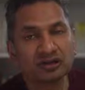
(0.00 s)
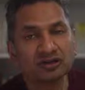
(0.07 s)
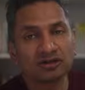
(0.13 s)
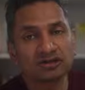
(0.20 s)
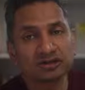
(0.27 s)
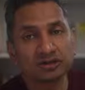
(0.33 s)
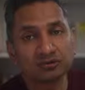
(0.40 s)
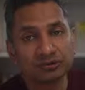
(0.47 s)

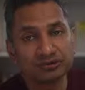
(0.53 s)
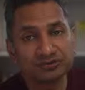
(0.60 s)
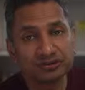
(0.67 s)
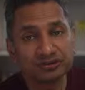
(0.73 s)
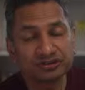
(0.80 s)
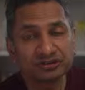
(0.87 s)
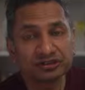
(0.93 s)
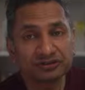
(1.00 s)
also
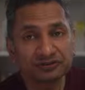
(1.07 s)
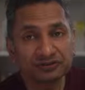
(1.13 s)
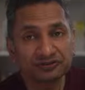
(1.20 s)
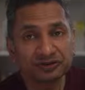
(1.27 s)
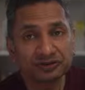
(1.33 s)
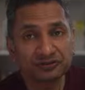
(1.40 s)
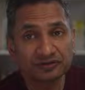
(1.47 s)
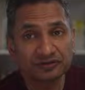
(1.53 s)
refused to give it
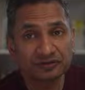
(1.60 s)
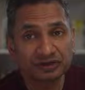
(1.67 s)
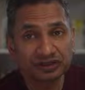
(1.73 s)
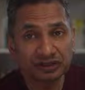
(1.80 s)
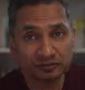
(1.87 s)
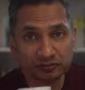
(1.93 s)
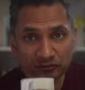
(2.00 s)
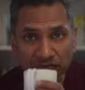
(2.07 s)
further
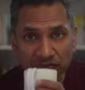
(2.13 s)
funding.